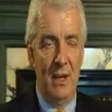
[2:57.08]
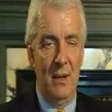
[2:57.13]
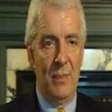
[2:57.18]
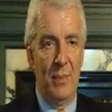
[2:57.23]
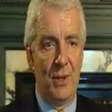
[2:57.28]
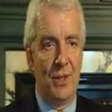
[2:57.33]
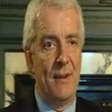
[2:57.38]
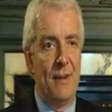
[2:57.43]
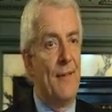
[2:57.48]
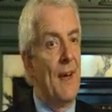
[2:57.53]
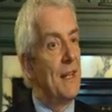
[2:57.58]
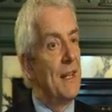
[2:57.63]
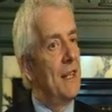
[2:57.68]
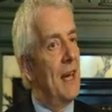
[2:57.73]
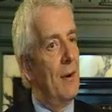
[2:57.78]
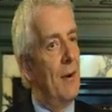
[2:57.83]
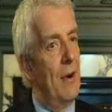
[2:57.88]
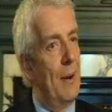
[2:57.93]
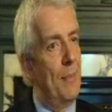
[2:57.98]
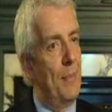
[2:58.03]
Because if that's
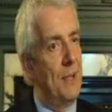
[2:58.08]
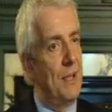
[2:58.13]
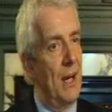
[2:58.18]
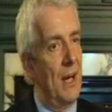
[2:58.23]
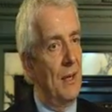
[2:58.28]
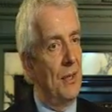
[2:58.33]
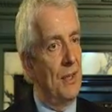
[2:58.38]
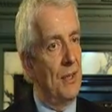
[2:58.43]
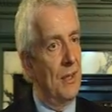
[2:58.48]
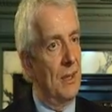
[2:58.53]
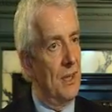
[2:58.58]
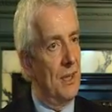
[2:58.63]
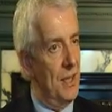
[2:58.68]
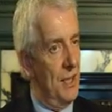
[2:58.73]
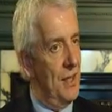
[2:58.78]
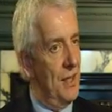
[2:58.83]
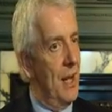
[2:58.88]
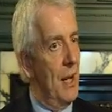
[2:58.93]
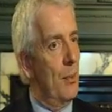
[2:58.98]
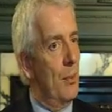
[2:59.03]
our reputation, as I
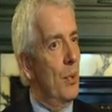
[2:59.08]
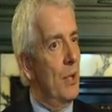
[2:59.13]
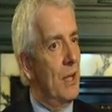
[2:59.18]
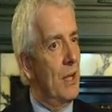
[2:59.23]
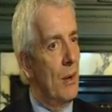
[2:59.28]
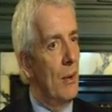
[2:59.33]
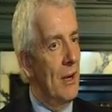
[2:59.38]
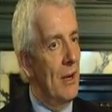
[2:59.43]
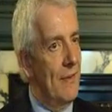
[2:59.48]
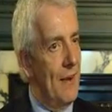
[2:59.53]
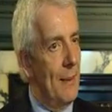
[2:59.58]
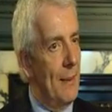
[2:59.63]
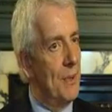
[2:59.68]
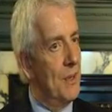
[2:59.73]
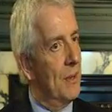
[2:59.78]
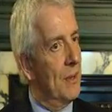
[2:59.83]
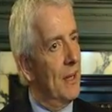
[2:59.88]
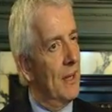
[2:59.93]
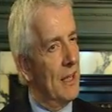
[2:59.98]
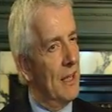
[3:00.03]
said, we don't live up
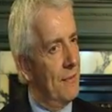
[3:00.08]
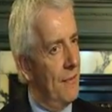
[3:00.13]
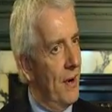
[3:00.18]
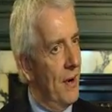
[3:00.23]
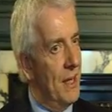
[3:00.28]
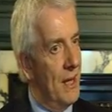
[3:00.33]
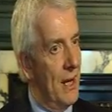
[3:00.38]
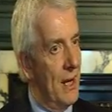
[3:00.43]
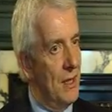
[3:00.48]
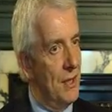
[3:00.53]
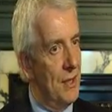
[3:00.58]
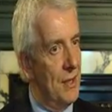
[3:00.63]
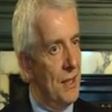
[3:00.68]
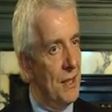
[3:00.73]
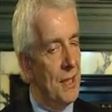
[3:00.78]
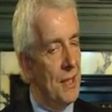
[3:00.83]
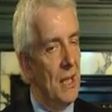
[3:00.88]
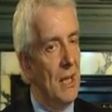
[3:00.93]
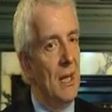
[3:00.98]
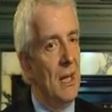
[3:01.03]
to it, that's very dangerous.